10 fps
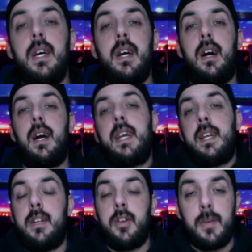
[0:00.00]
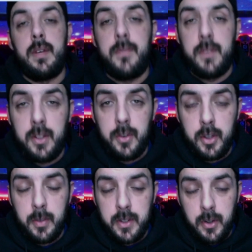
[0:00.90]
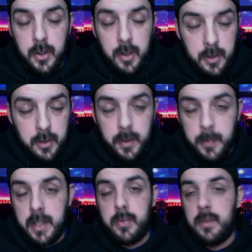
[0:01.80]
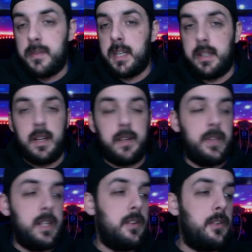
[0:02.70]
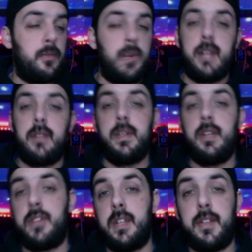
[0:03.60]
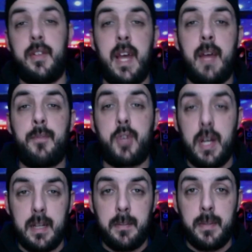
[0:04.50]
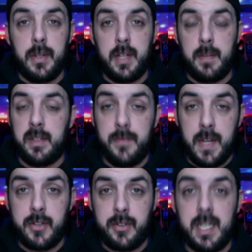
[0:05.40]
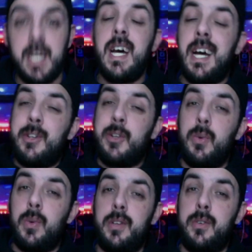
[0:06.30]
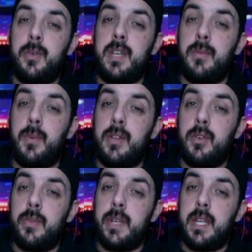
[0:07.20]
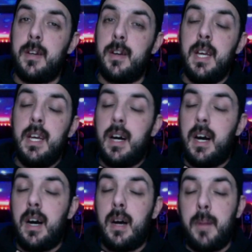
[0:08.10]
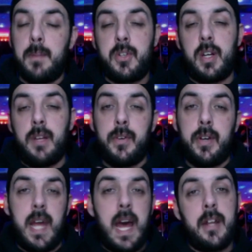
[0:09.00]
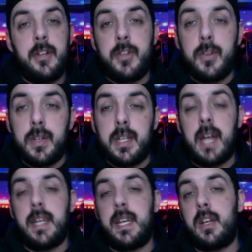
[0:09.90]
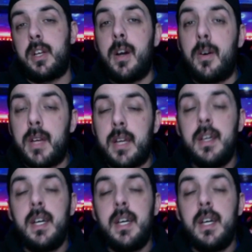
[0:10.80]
Again, I know my YouTube is all over the place with TikTok videos and random videos and this and that. Trying to build it up, because eventually I do want to do giveaways over here. I'm just trying to figure out how to do it, how to get it going.